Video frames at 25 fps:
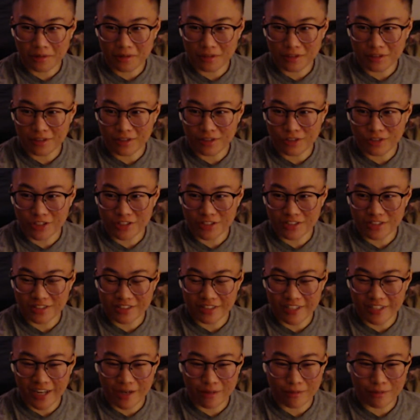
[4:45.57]
adjust the
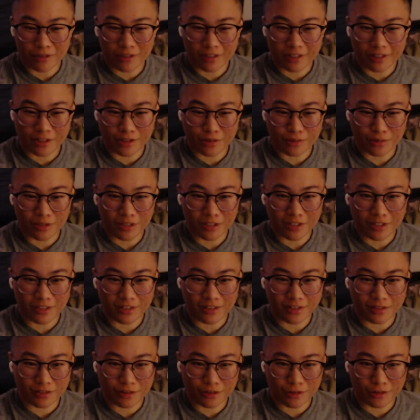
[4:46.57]
camera, that's why.
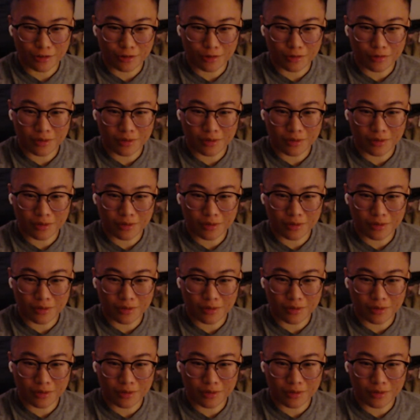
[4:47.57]
So